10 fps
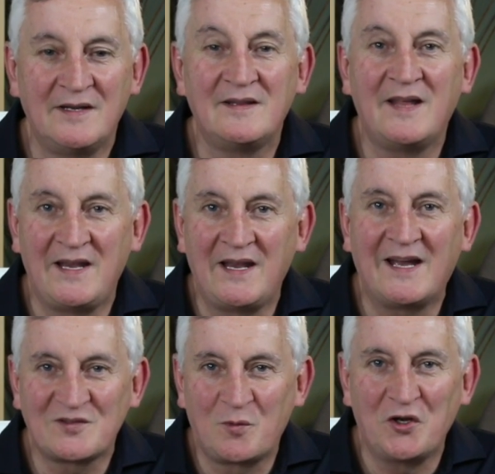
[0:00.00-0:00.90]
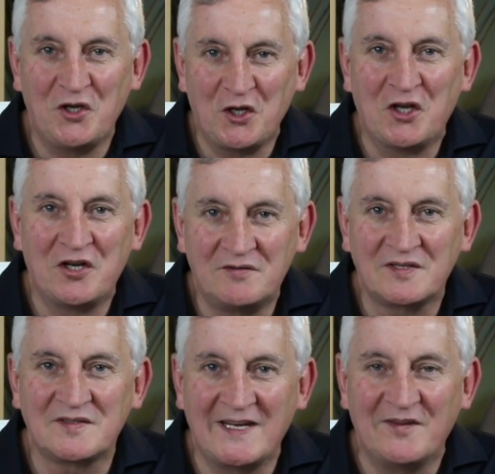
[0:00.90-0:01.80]
then that's what you're going to
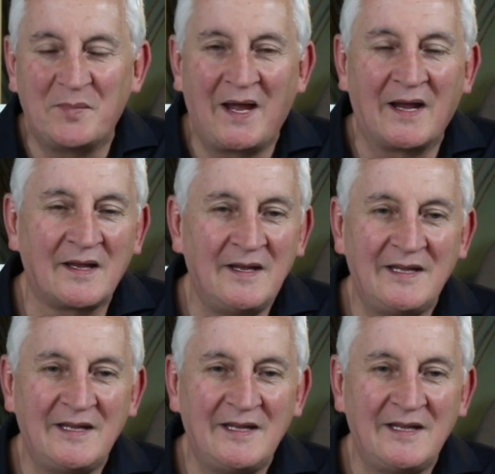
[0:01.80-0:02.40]
receive back.